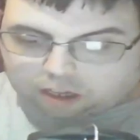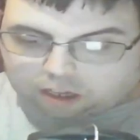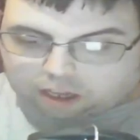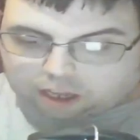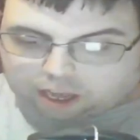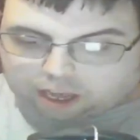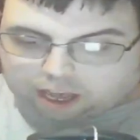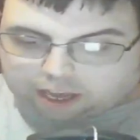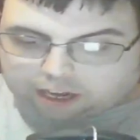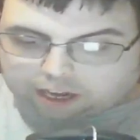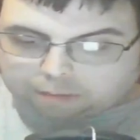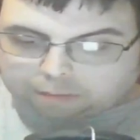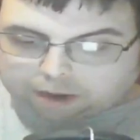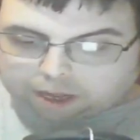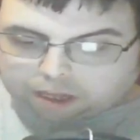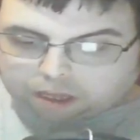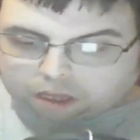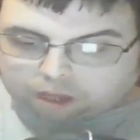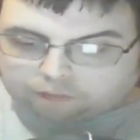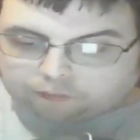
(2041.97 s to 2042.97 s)
the
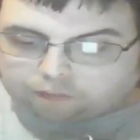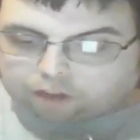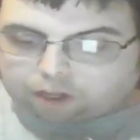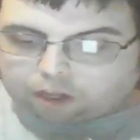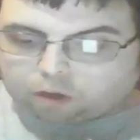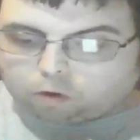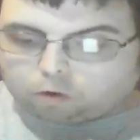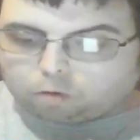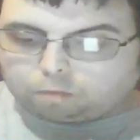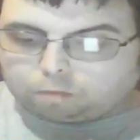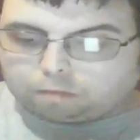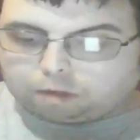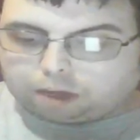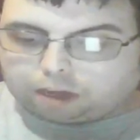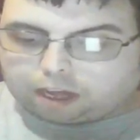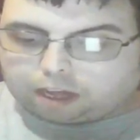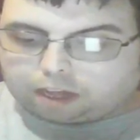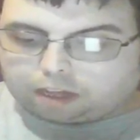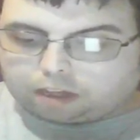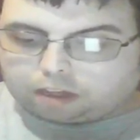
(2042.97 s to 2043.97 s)
animated film
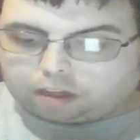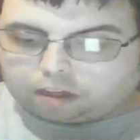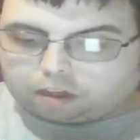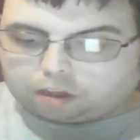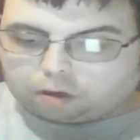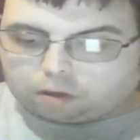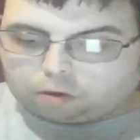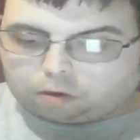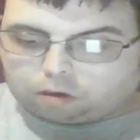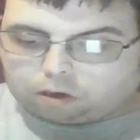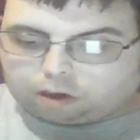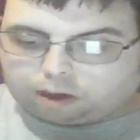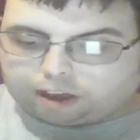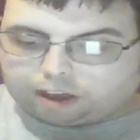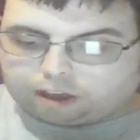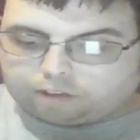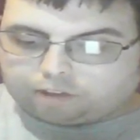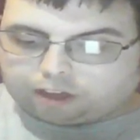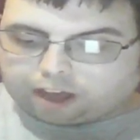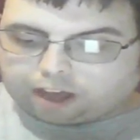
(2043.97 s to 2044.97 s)
to
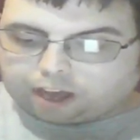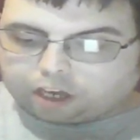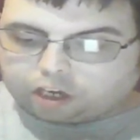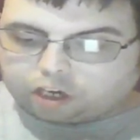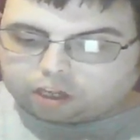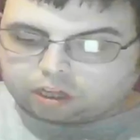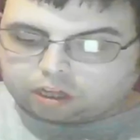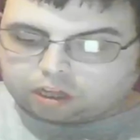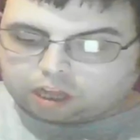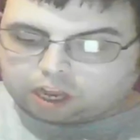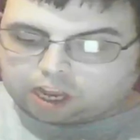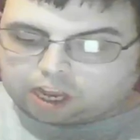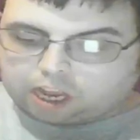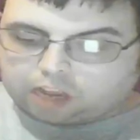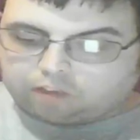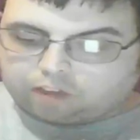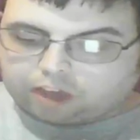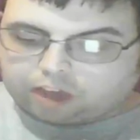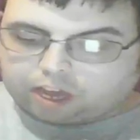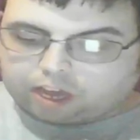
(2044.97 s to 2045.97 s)
live action
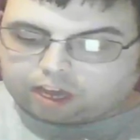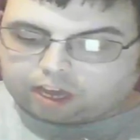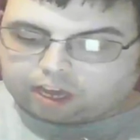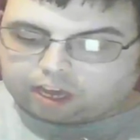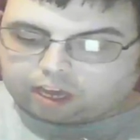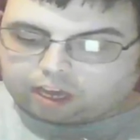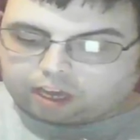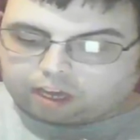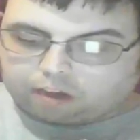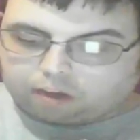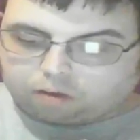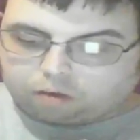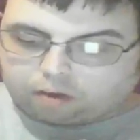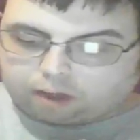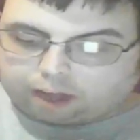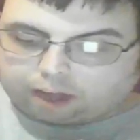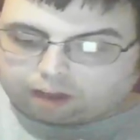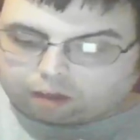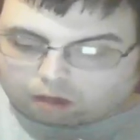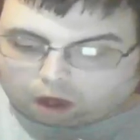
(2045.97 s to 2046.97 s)
TV
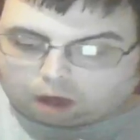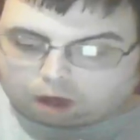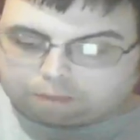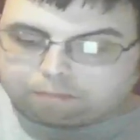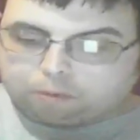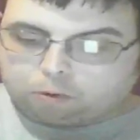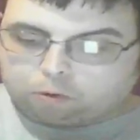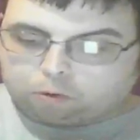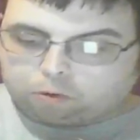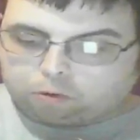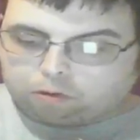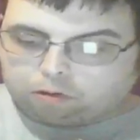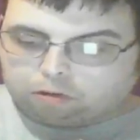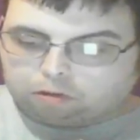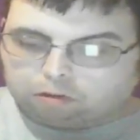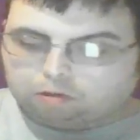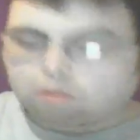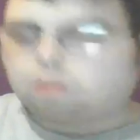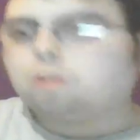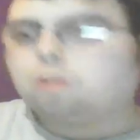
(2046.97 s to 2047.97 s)
examples.
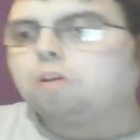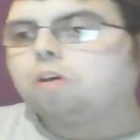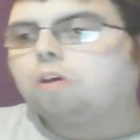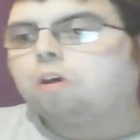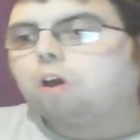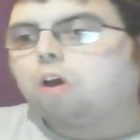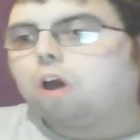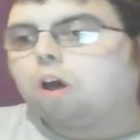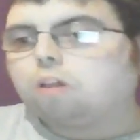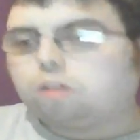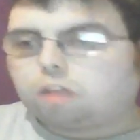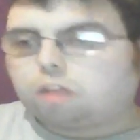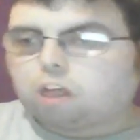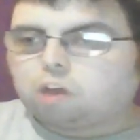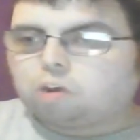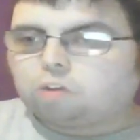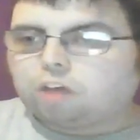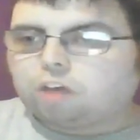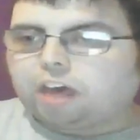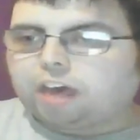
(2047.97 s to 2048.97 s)

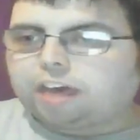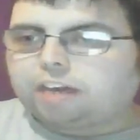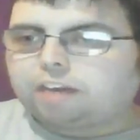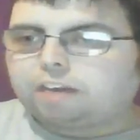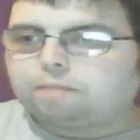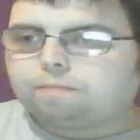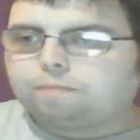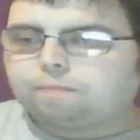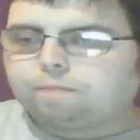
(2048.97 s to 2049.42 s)
Until then,